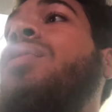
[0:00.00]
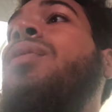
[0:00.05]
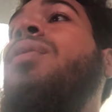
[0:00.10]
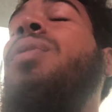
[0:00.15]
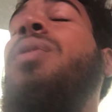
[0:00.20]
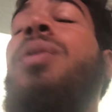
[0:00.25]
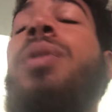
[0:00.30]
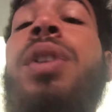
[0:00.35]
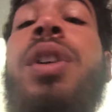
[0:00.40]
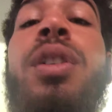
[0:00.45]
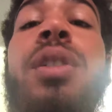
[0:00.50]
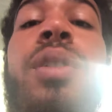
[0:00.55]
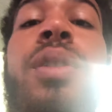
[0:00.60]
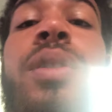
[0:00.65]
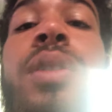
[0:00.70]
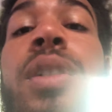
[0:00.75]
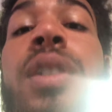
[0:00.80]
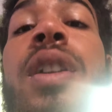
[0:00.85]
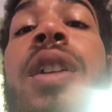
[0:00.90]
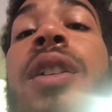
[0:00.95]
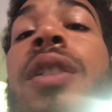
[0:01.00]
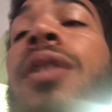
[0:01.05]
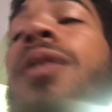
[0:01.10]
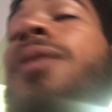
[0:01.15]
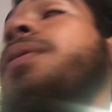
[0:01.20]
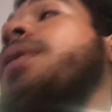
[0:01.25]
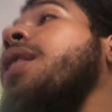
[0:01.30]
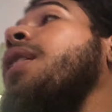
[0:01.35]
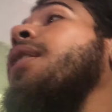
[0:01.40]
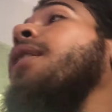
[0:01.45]
for real,
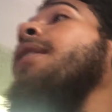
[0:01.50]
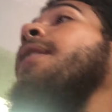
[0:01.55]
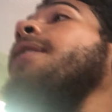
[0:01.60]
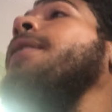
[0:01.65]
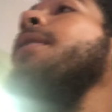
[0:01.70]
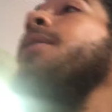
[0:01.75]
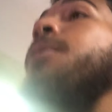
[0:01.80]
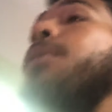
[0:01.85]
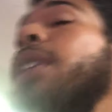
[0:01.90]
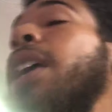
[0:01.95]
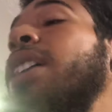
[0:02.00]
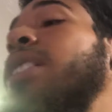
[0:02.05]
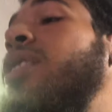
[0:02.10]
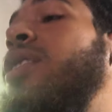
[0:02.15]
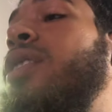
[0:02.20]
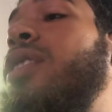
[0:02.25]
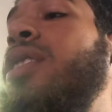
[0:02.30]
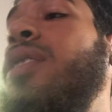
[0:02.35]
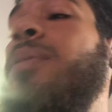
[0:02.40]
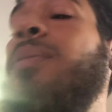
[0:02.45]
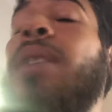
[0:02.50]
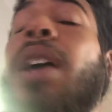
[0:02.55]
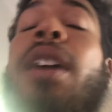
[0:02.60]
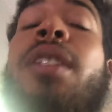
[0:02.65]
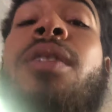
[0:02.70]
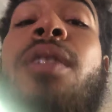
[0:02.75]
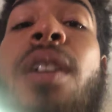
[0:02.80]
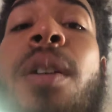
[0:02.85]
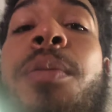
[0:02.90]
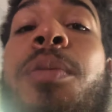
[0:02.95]
Relationship, I
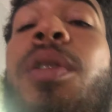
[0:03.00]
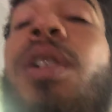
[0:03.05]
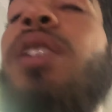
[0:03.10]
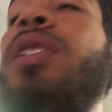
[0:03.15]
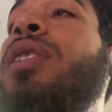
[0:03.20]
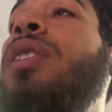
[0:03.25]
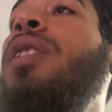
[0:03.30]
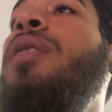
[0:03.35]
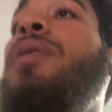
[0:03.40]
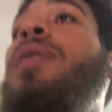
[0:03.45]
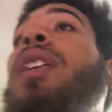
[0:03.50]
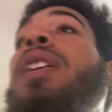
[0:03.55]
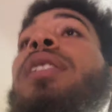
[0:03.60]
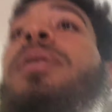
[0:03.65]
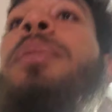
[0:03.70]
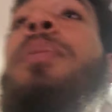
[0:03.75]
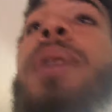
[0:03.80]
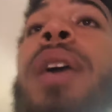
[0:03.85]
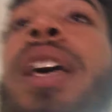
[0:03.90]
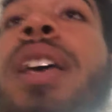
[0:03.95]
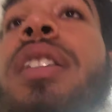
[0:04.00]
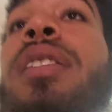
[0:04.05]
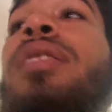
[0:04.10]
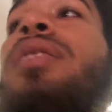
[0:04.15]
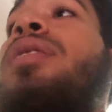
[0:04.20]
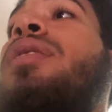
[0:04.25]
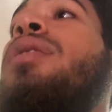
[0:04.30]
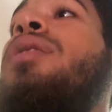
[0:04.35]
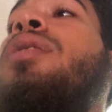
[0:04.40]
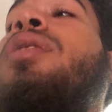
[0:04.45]
know I'm worthy of like the best,
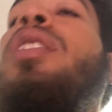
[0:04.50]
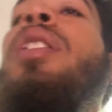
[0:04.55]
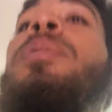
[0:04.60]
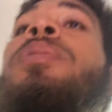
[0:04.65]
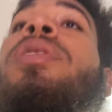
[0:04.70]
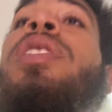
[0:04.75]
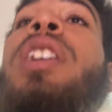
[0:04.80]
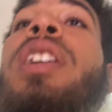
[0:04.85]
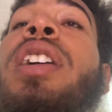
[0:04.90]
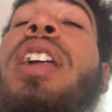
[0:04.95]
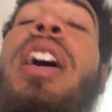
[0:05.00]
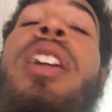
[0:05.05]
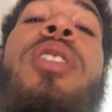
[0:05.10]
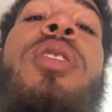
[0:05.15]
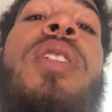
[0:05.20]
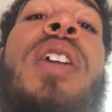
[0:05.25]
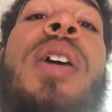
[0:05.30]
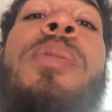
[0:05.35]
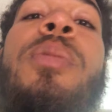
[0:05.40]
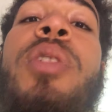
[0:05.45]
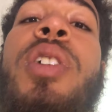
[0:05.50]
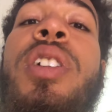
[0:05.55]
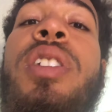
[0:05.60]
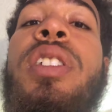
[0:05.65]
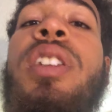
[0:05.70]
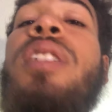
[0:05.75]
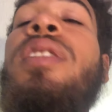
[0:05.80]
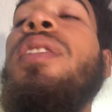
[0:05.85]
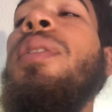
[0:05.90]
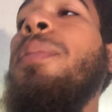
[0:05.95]
you know what I'm saying? I know I'm
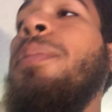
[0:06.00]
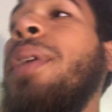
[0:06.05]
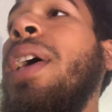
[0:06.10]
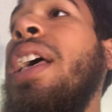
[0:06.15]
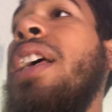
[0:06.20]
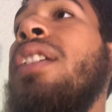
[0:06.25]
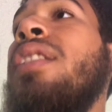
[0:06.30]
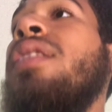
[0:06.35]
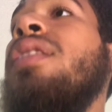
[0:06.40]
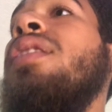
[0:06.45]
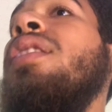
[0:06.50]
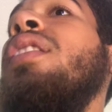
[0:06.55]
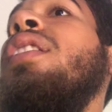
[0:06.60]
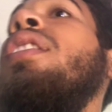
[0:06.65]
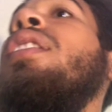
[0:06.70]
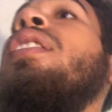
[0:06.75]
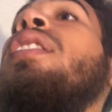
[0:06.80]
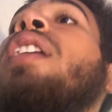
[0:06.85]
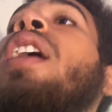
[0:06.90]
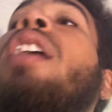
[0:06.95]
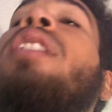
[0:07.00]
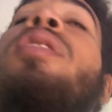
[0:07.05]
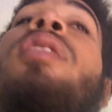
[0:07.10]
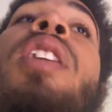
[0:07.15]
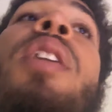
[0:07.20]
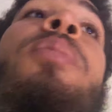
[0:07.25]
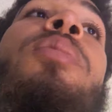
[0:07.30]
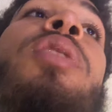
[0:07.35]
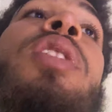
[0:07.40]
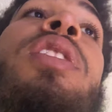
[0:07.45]
worthy of the best. I know
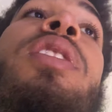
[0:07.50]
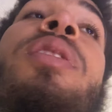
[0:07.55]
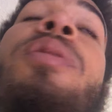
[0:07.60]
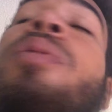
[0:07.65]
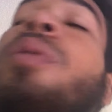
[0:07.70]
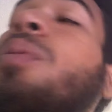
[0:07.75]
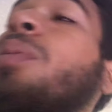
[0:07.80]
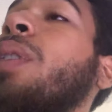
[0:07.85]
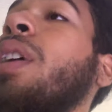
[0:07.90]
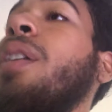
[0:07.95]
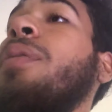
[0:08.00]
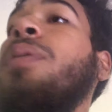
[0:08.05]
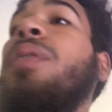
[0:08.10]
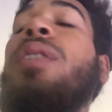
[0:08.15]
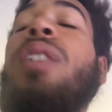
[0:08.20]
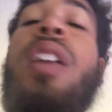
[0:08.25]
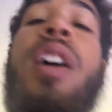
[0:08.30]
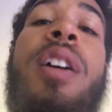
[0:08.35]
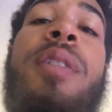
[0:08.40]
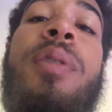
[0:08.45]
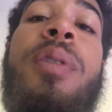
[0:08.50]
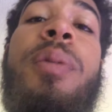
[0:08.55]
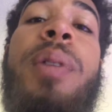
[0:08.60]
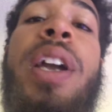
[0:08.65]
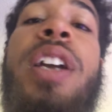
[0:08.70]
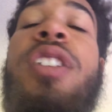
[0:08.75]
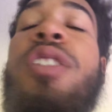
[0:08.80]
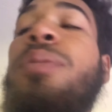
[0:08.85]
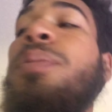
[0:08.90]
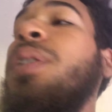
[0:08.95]
I'm worthy for whatever love
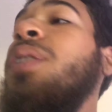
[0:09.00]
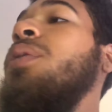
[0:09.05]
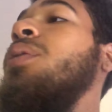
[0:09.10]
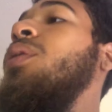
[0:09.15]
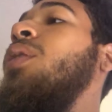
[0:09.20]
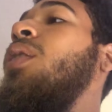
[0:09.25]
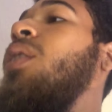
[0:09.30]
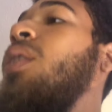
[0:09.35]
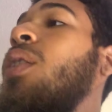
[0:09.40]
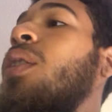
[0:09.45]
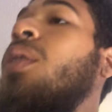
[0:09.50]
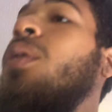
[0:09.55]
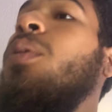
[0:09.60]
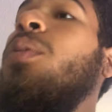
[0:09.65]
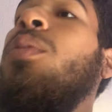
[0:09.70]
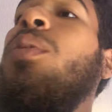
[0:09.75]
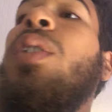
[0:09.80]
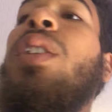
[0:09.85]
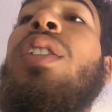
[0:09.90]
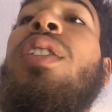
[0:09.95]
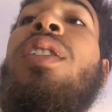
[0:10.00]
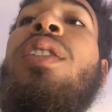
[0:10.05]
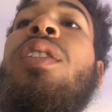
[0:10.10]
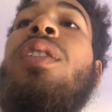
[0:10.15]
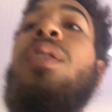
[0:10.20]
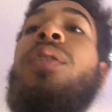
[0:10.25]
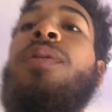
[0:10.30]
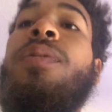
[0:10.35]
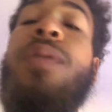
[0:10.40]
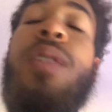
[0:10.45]
arrangement with,
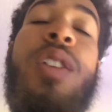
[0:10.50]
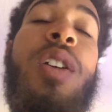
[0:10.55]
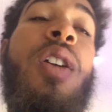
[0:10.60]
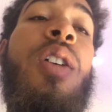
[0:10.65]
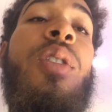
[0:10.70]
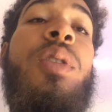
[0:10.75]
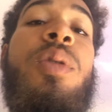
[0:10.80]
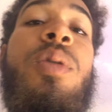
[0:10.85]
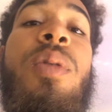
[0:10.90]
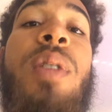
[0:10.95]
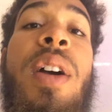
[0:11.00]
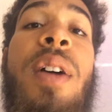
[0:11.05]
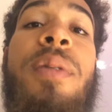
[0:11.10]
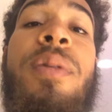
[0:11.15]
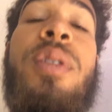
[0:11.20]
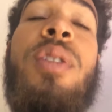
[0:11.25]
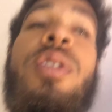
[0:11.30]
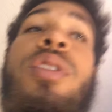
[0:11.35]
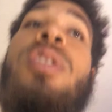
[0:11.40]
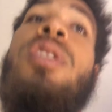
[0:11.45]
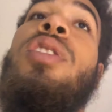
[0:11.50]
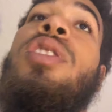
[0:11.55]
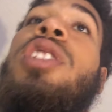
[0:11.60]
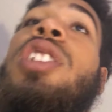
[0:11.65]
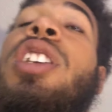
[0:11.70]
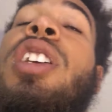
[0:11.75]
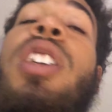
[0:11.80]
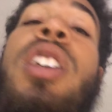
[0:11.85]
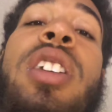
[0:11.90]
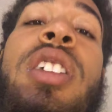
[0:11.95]
whoever
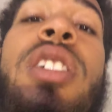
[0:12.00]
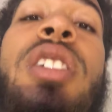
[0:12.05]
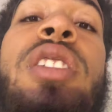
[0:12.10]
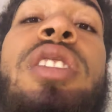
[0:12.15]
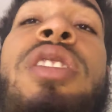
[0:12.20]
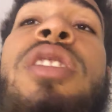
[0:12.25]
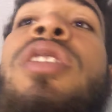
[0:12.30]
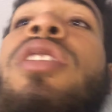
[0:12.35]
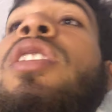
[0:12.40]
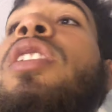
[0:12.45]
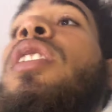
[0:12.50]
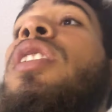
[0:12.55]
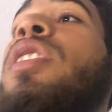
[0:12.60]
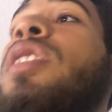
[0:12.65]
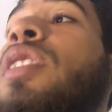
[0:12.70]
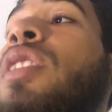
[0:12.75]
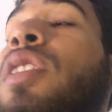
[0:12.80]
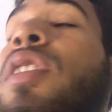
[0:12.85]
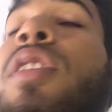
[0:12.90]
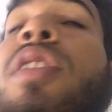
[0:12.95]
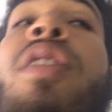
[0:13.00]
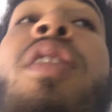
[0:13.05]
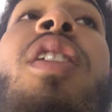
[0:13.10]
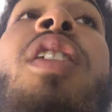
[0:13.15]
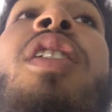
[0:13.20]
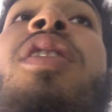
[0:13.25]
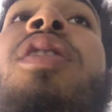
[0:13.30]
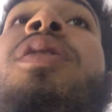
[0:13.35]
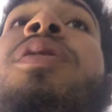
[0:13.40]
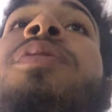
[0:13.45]
she is, you
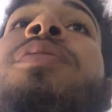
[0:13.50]
know.